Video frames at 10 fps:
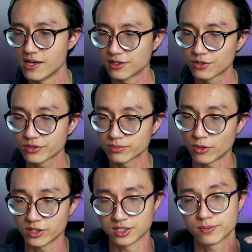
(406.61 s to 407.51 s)
use
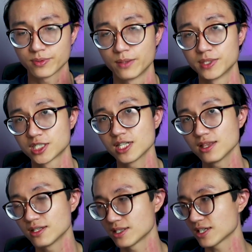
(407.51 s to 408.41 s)
more machine
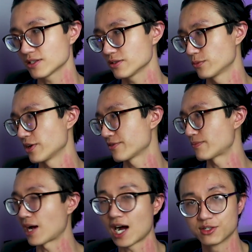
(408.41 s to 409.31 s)
learning with
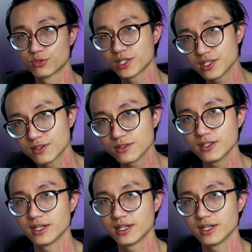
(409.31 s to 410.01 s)
my Arduino